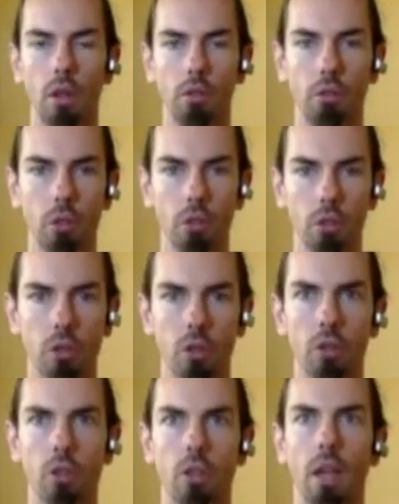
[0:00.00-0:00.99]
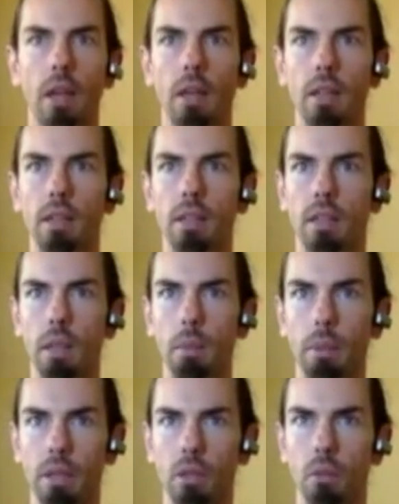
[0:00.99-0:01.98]
versus
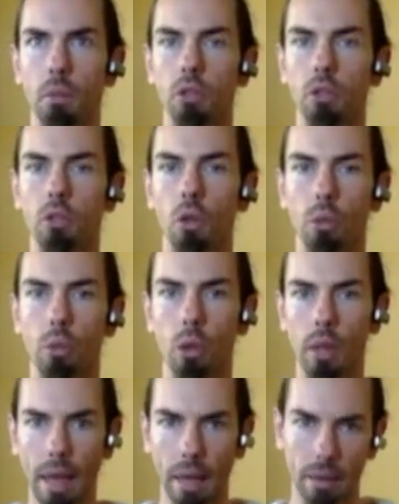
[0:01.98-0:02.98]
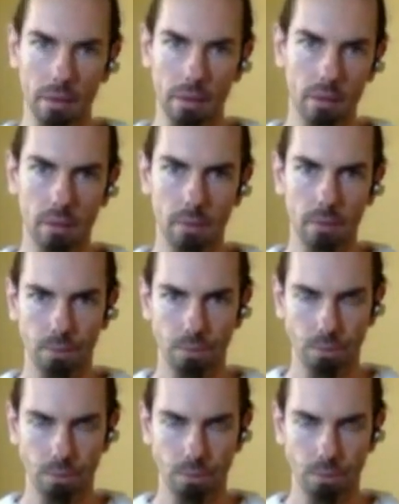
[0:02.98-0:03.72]
keeping the muscle relaxed,